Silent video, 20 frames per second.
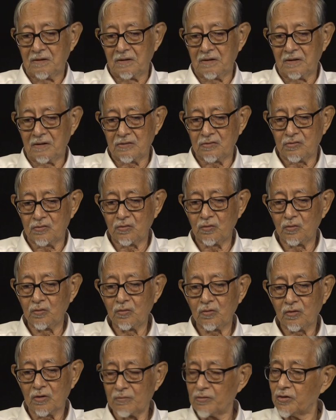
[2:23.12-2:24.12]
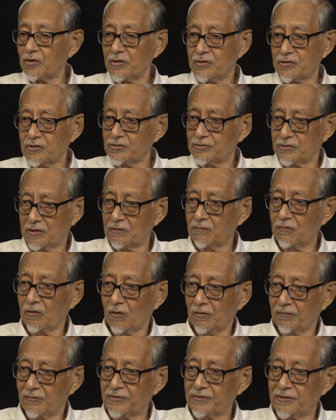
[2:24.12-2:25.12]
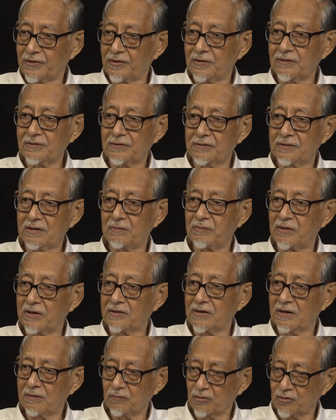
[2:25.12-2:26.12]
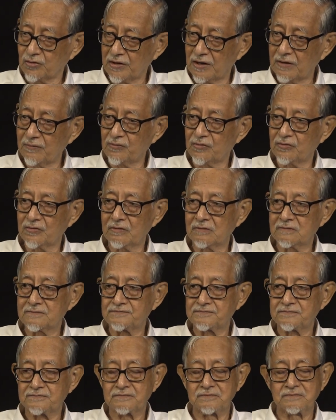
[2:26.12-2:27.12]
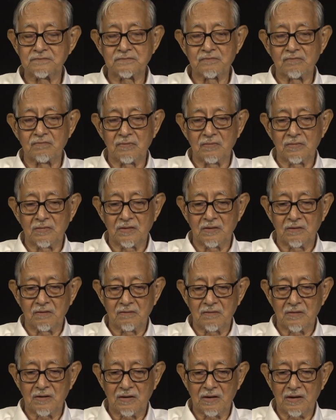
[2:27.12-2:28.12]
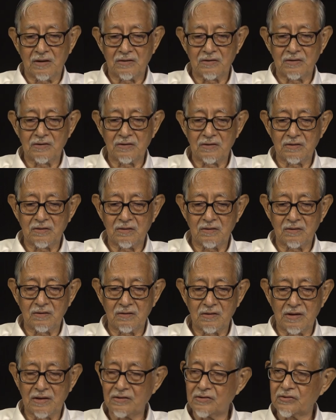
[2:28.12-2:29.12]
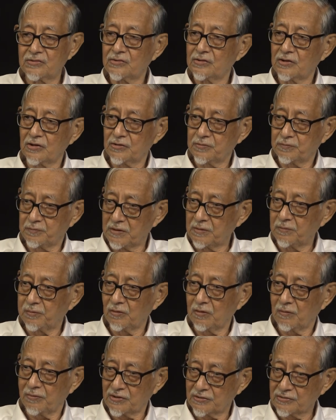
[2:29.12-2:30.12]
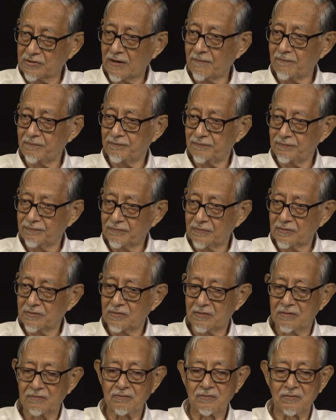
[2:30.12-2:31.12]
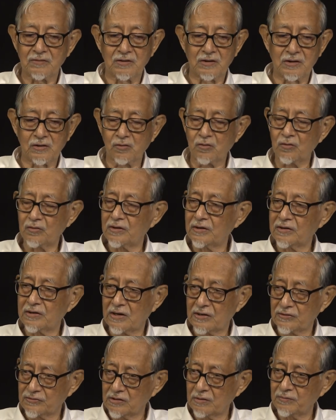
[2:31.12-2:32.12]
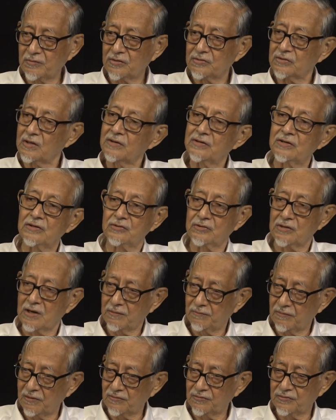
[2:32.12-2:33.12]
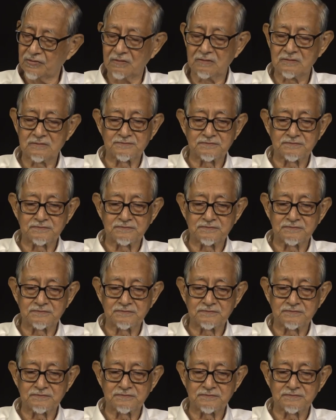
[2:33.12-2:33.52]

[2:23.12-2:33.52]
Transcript: uh, two communities involved here, the immigrant Muslims and the indigenous people of Assam, including the Assamese and the tribals.